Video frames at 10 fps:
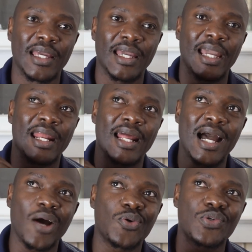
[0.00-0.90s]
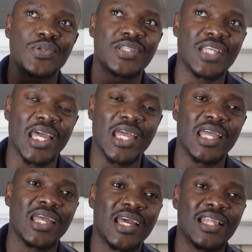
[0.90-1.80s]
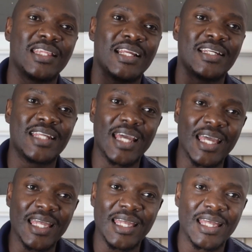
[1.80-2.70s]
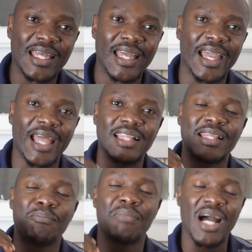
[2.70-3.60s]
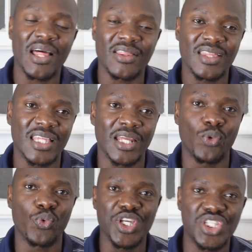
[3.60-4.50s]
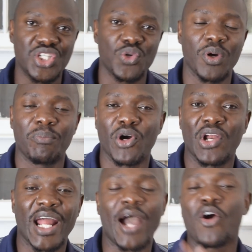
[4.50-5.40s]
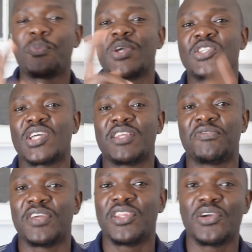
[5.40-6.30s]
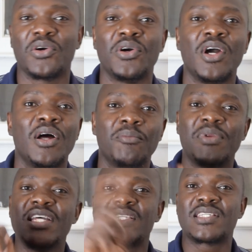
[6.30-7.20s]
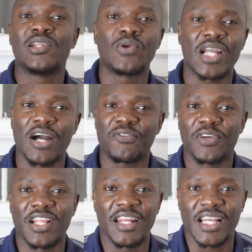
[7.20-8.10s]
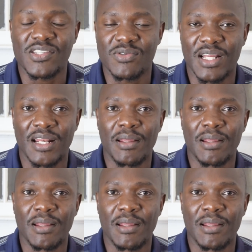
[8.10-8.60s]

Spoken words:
and how to say the day and the month in which you were born. I hope you enjoyed the video. Please look out for the next one.